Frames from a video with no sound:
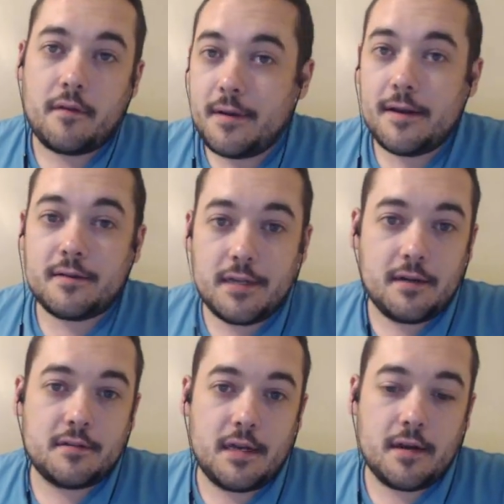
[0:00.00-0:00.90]
year to
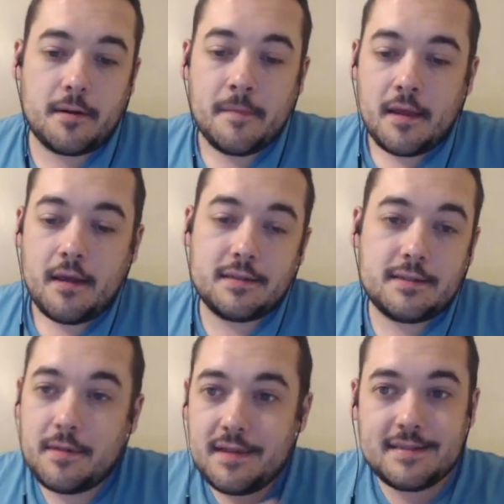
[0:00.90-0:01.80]
year to year.
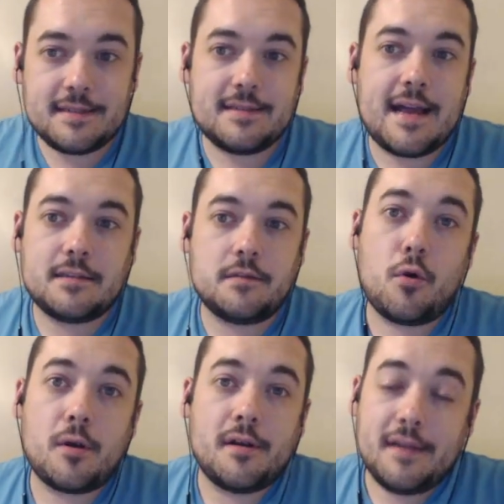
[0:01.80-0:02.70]
Some of these things last
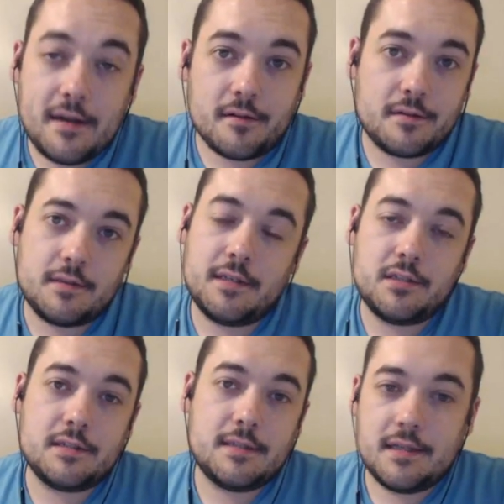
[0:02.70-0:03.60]
for years. It
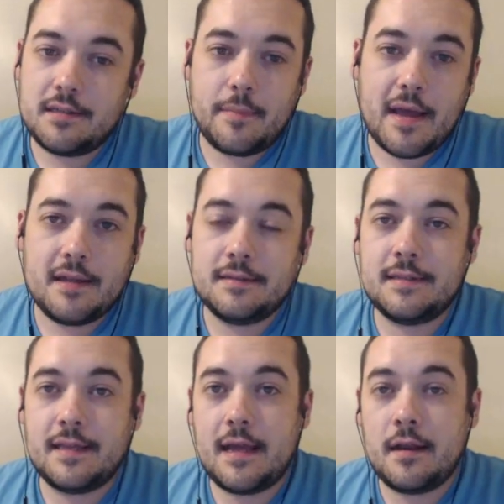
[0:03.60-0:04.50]

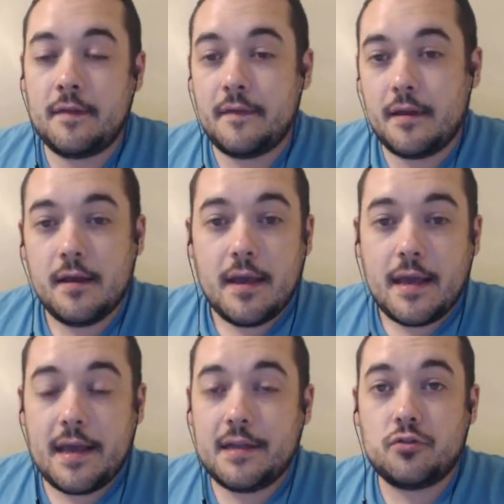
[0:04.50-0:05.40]
depends, again, on the
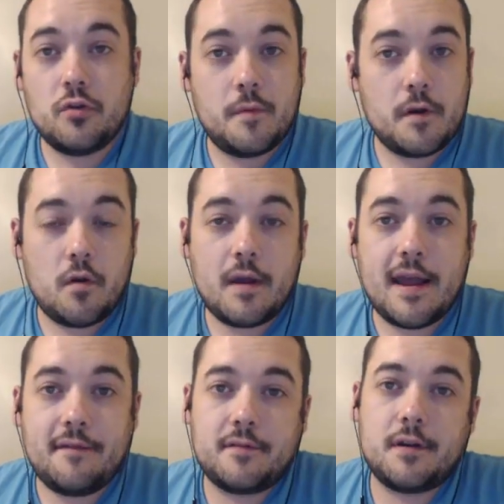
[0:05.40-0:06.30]
age group you're
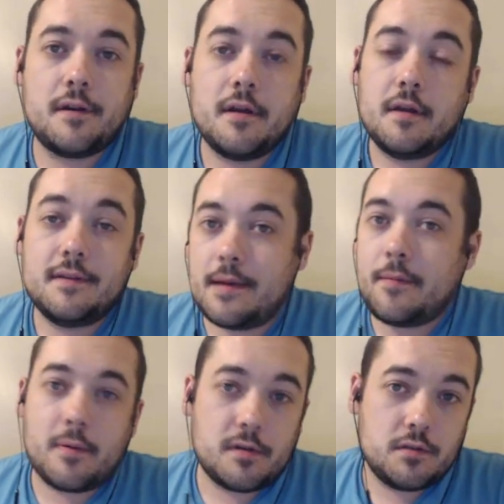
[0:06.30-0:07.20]
going after, the
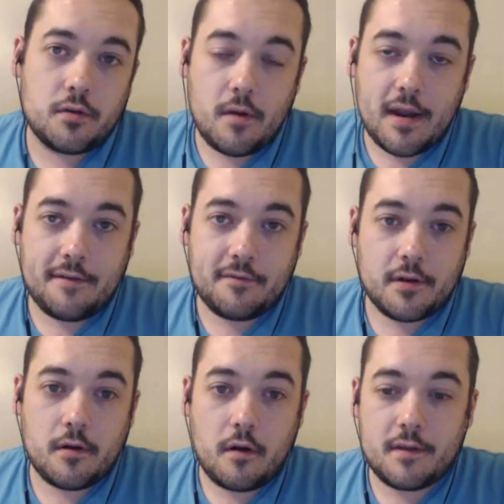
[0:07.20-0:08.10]
type of person you're going
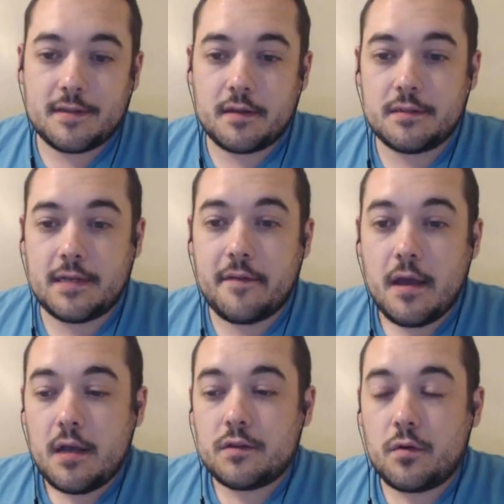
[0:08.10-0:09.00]
after, all this other stuff.
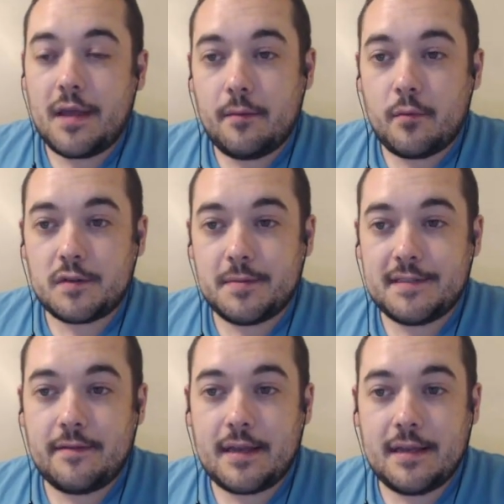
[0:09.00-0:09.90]
So getting more
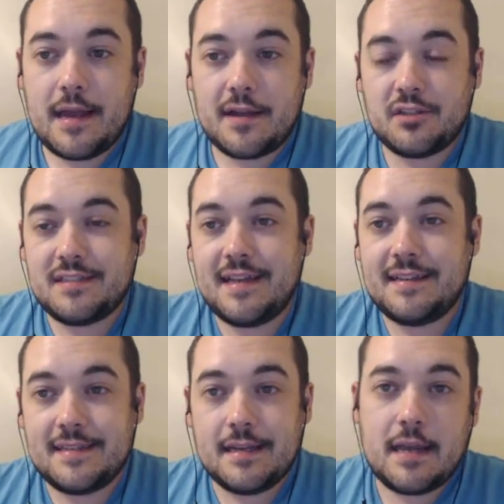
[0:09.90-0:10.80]
specific and not just
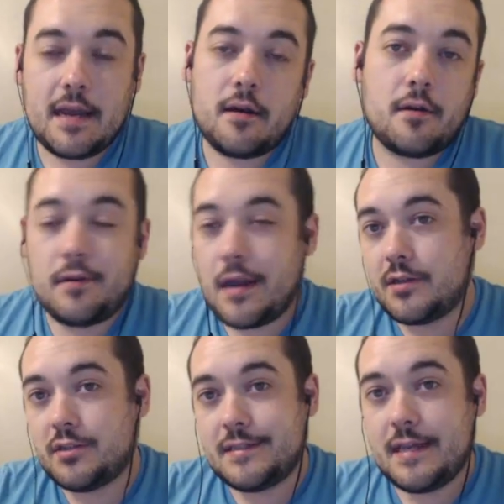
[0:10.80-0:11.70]
saying skincare or
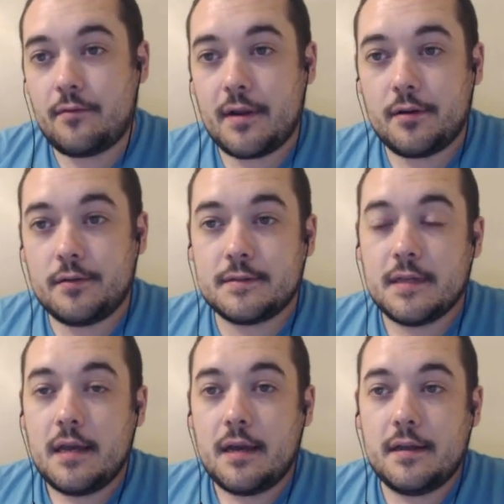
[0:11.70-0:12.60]
not just saying wrinkles
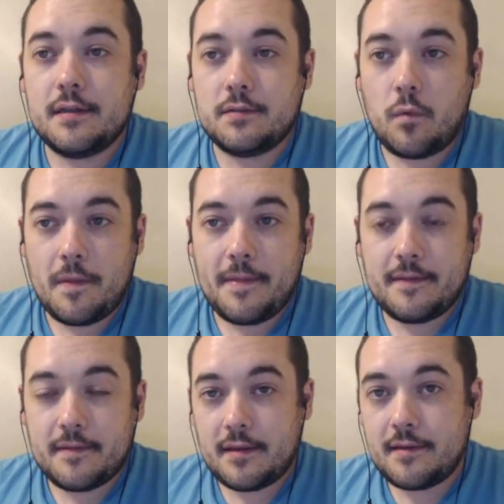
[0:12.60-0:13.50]
is one
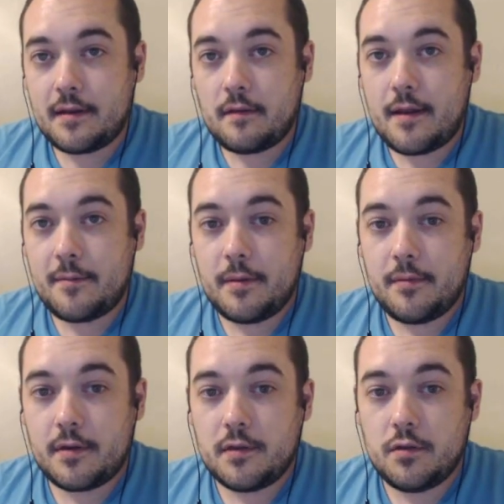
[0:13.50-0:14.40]
thing that I think a lot of
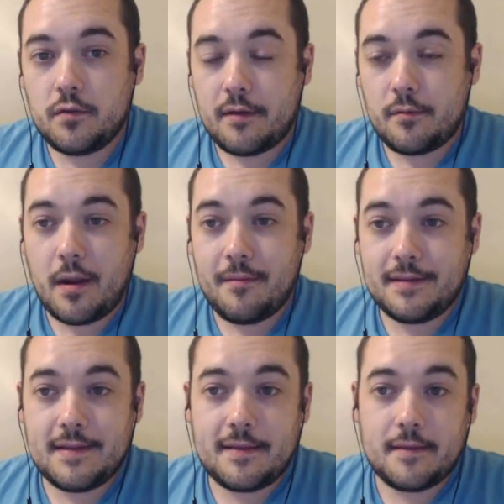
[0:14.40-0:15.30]
people could do that would
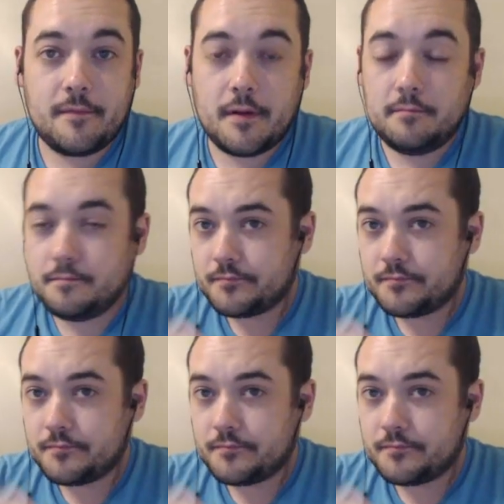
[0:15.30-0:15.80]
probably take them from